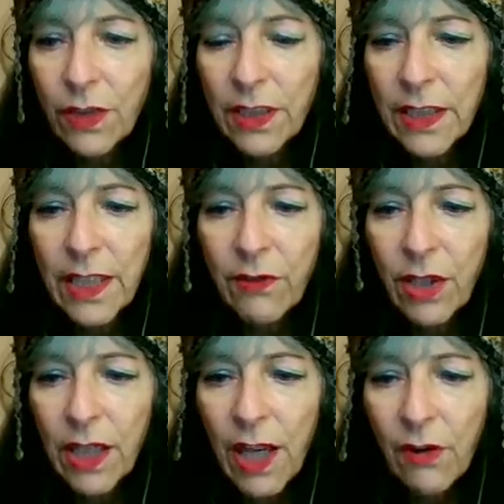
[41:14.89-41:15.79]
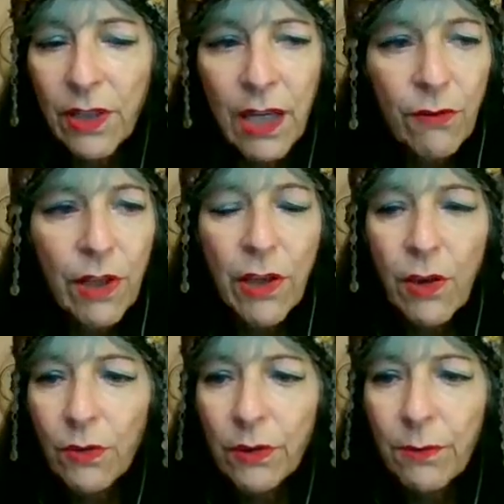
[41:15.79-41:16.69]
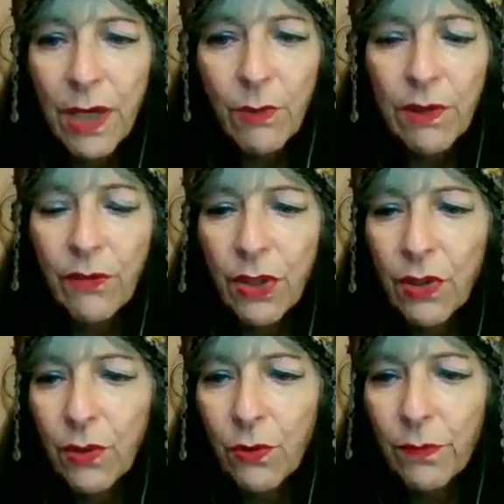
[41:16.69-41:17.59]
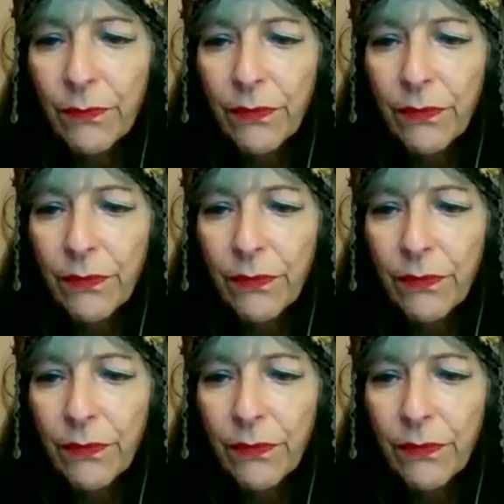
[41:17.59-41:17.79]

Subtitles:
Clean everything out. Get rid of the old. Make way for the new.